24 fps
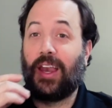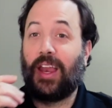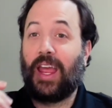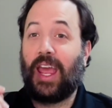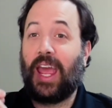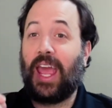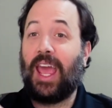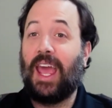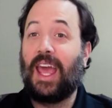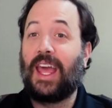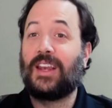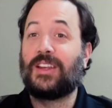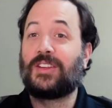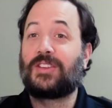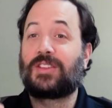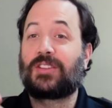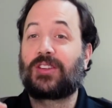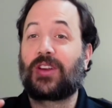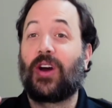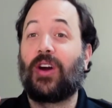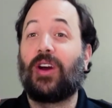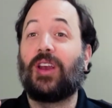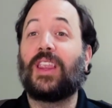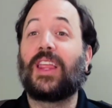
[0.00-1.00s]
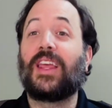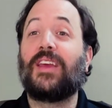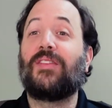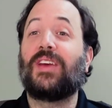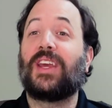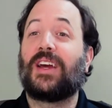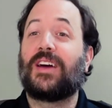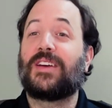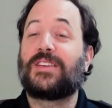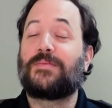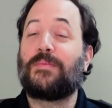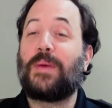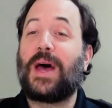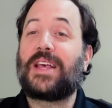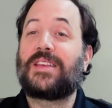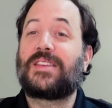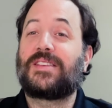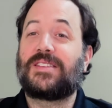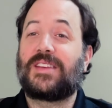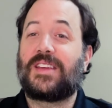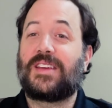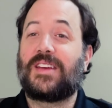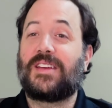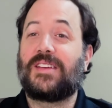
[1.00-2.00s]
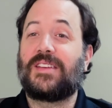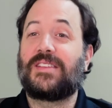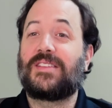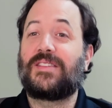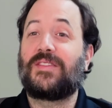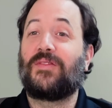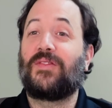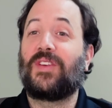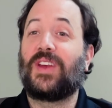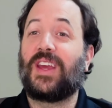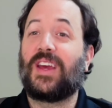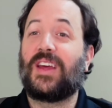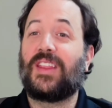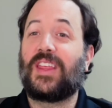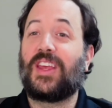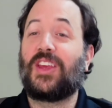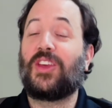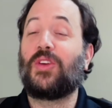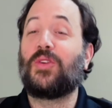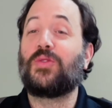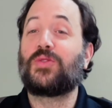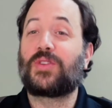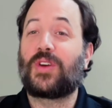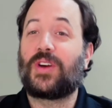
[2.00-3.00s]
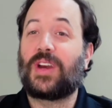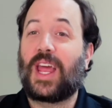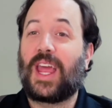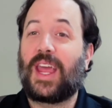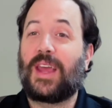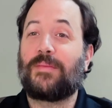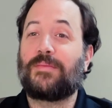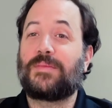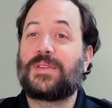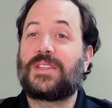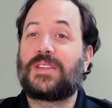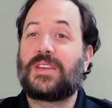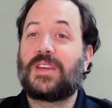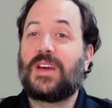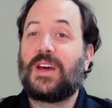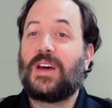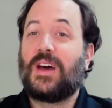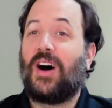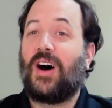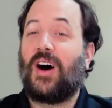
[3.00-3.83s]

and start leaving us messages via the usernames